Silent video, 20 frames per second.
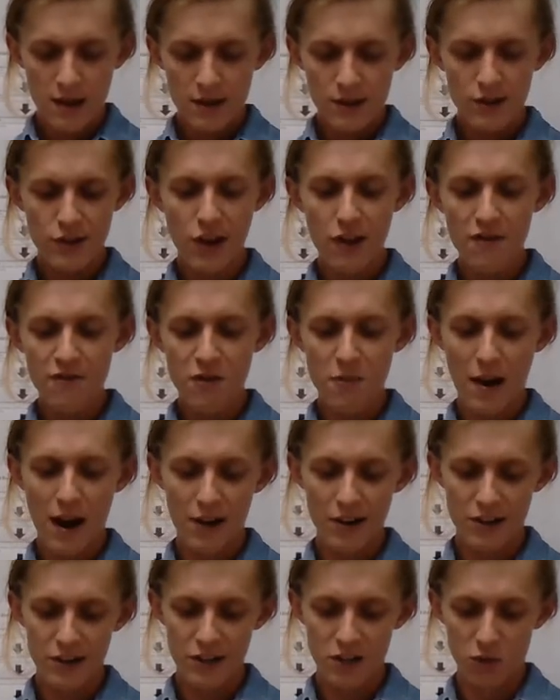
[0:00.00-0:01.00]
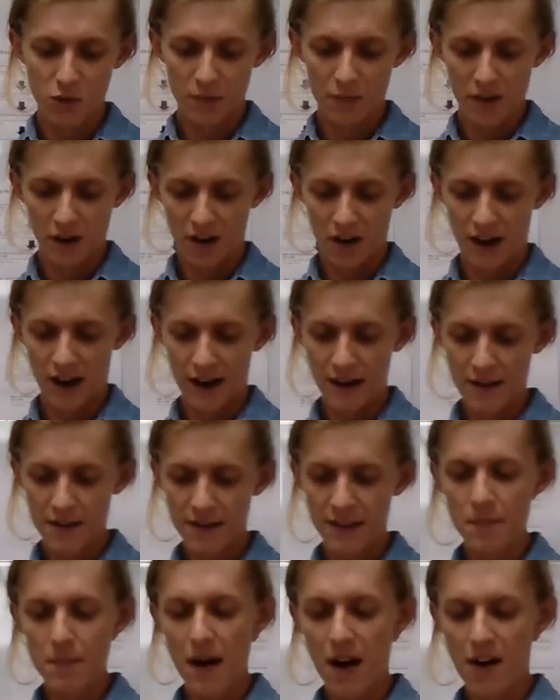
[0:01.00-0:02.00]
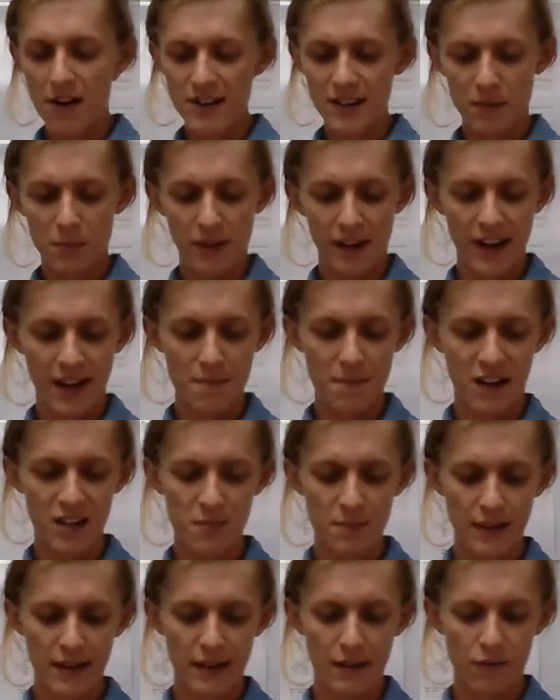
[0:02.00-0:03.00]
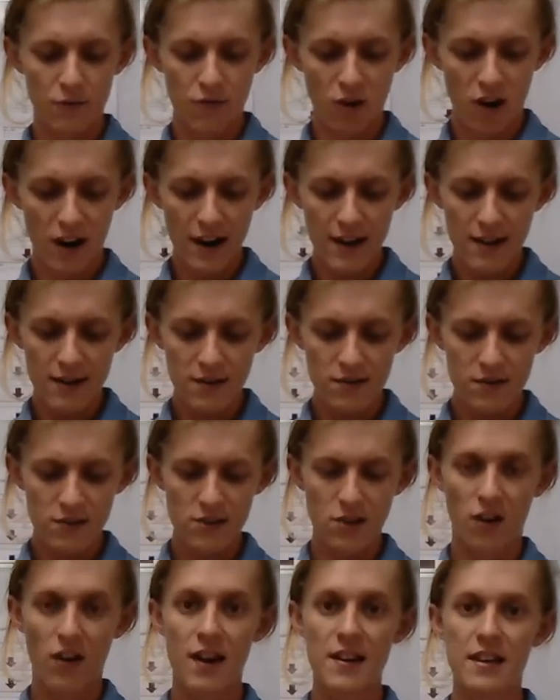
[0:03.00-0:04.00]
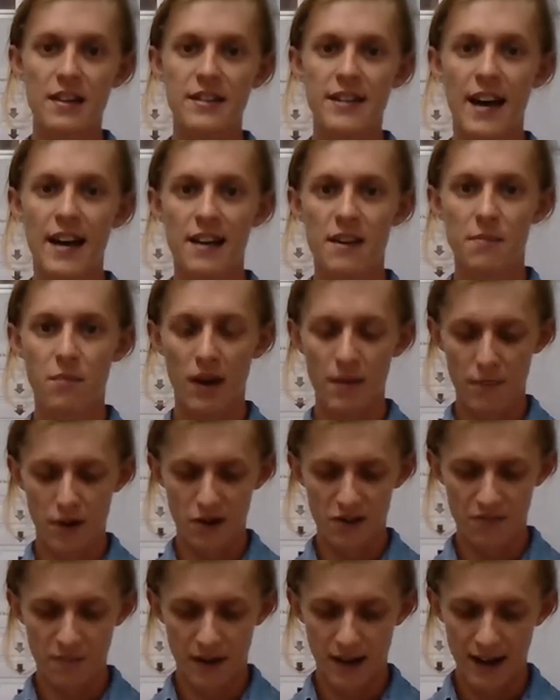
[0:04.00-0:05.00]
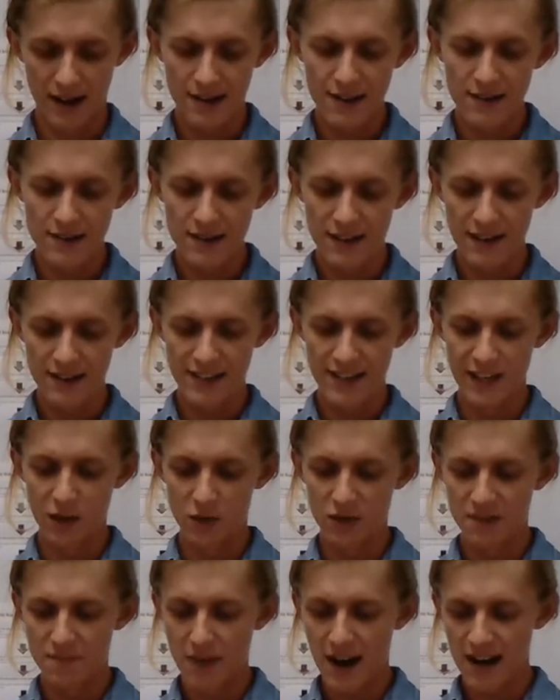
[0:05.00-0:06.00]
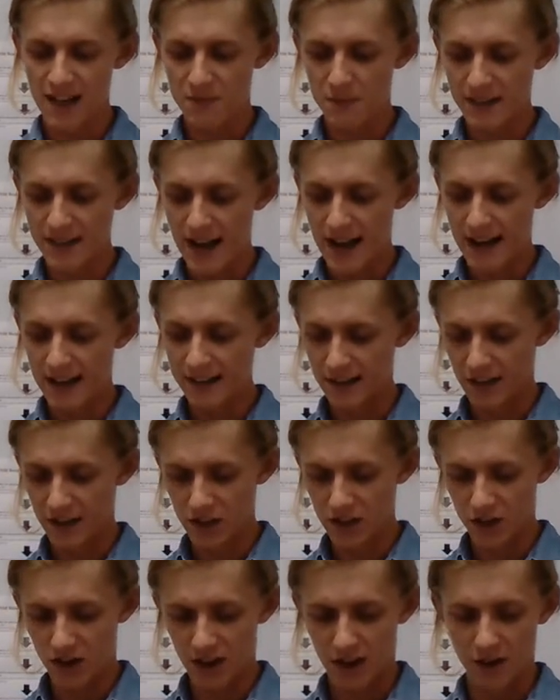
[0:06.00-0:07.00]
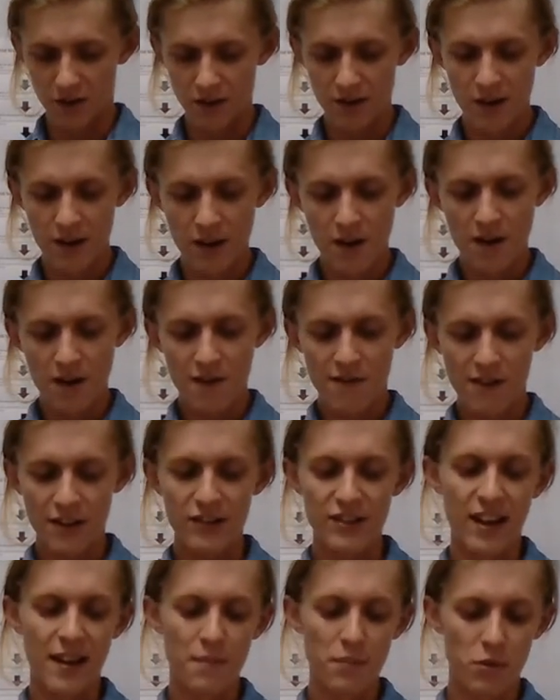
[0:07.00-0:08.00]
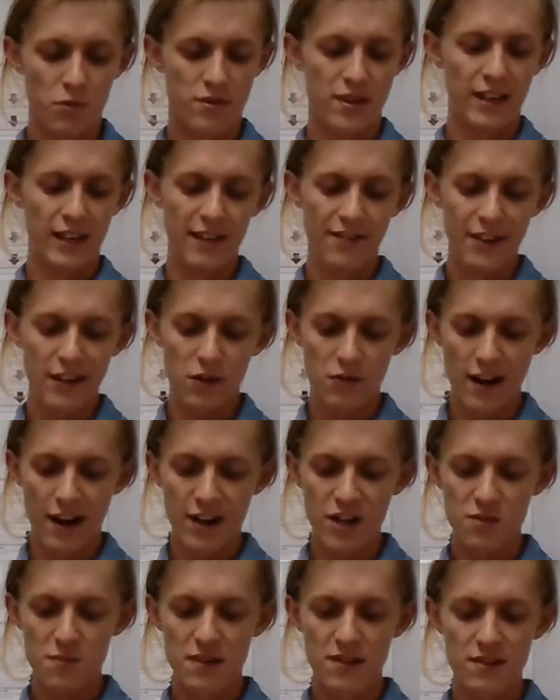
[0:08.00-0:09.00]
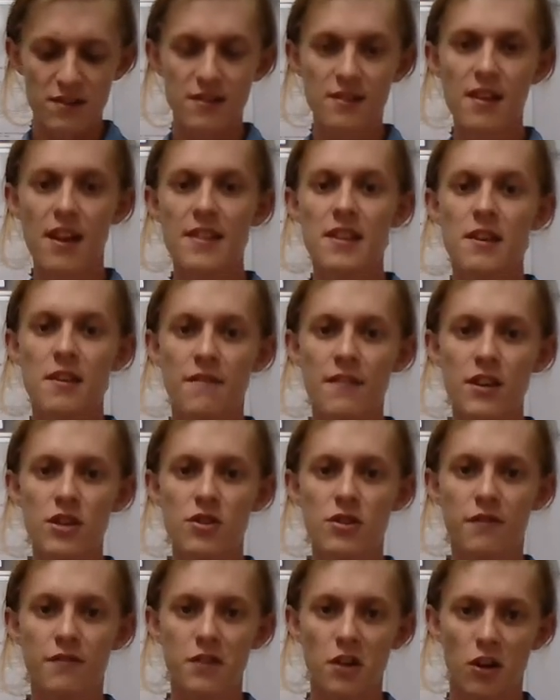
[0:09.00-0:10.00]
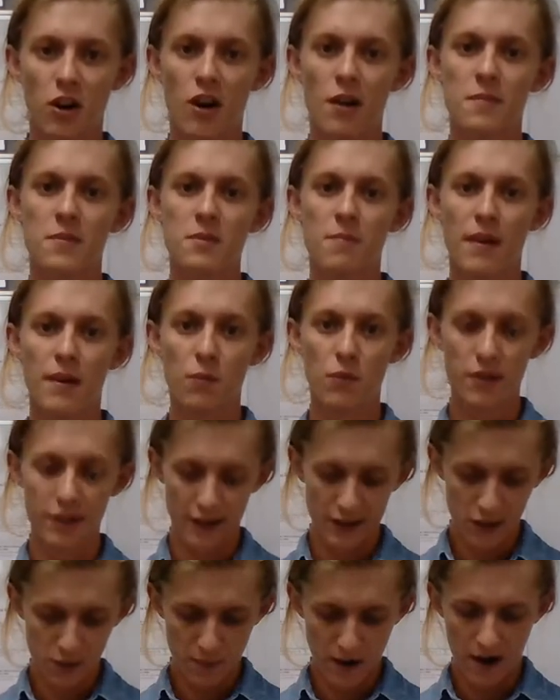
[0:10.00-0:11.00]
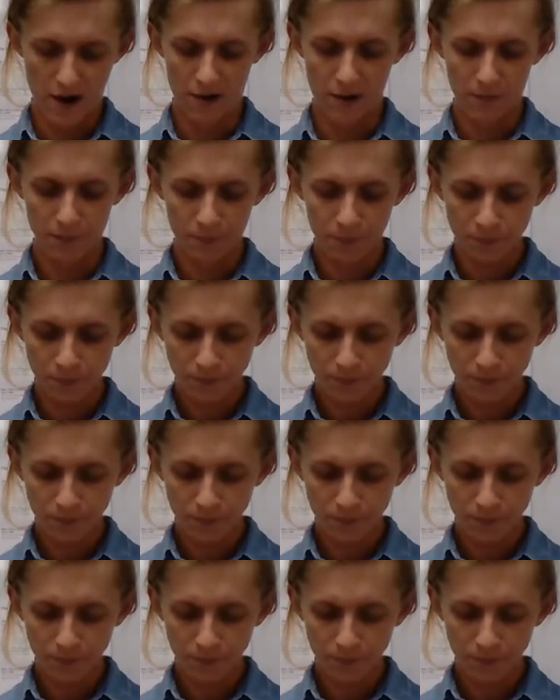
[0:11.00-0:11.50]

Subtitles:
Certain formalities do apply. The parenting plan must be in writing, signed and dated by both parties, and deal with matters pertaining to the child. For example, their living arrangements and the division of time spent with each parent.